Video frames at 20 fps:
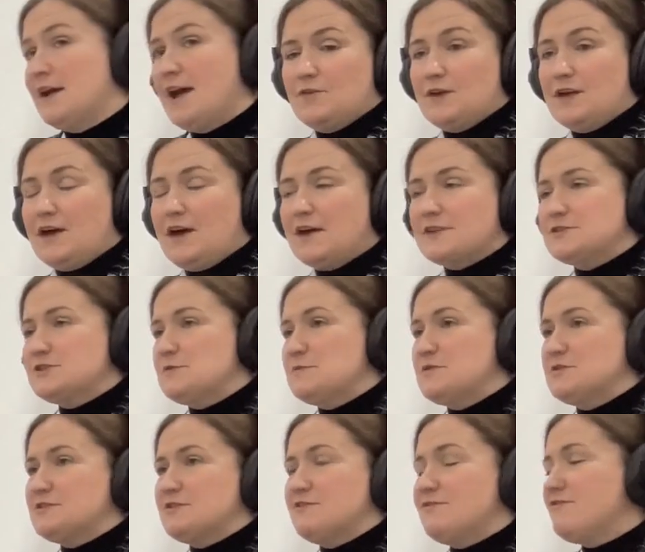the
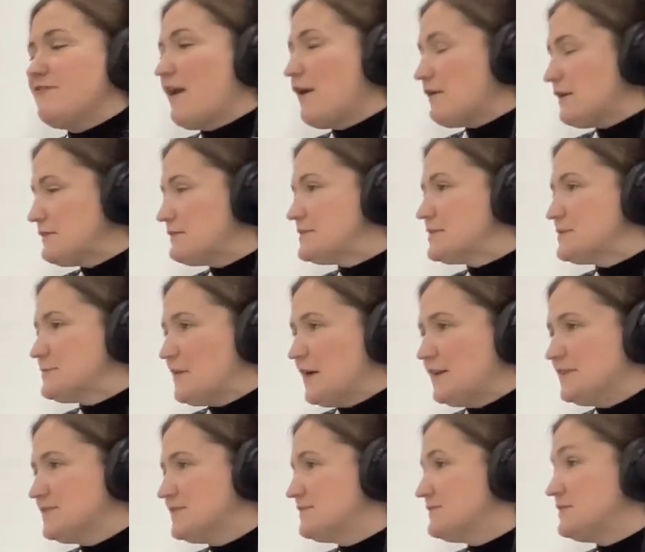customers are very
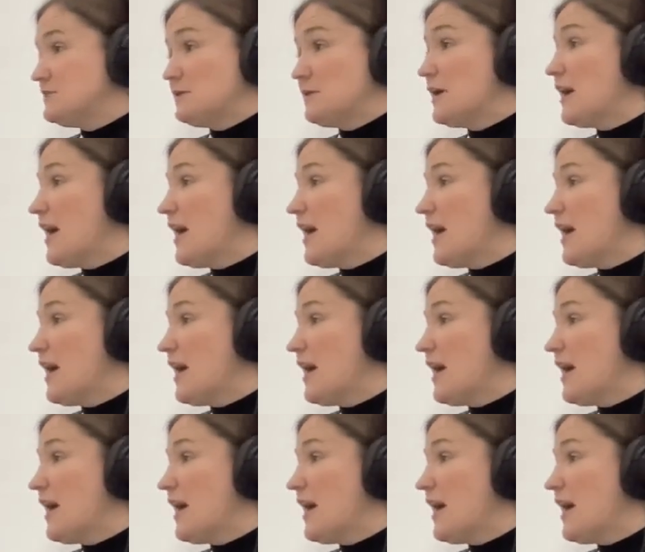responsive to our